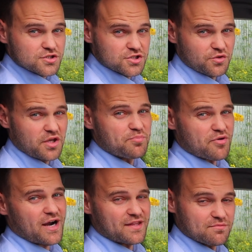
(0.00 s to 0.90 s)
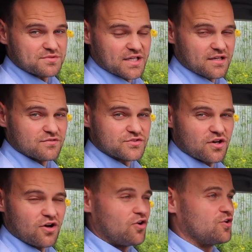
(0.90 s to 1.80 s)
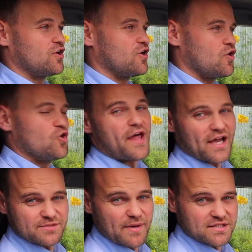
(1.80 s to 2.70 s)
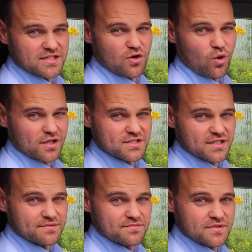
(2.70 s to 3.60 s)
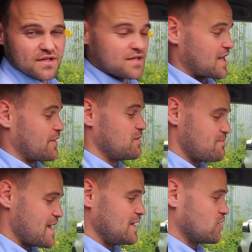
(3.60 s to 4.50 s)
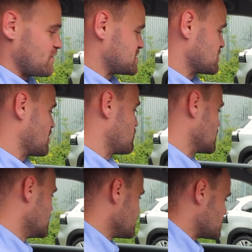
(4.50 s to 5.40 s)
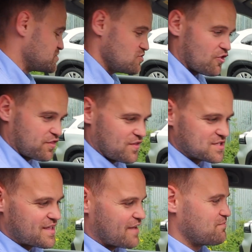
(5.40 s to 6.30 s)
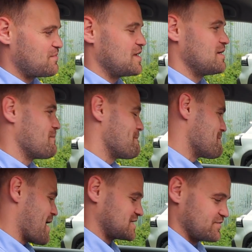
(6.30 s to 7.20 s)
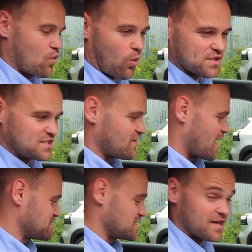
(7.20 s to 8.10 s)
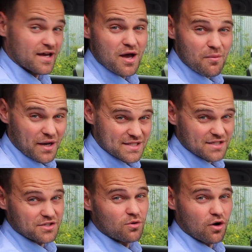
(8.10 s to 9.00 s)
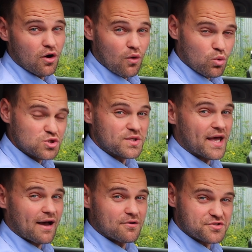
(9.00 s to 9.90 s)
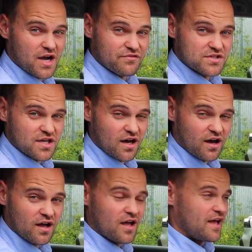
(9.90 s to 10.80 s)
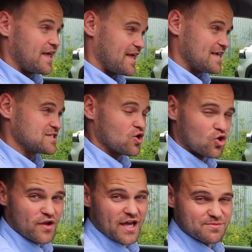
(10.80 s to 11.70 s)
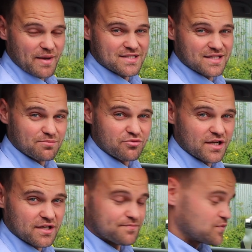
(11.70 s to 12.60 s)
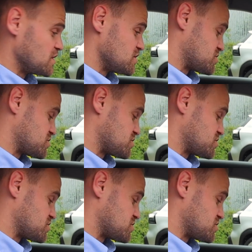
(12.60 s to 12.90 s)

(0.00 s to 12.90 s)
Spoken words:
Suzuki pride themselves on unexpected quality. Now, you may look at this and go, well, there's nothing that's giving me massive quality vibes in here, but I tell you what, once you get out and drive this car, it is unexpectedly brilliant.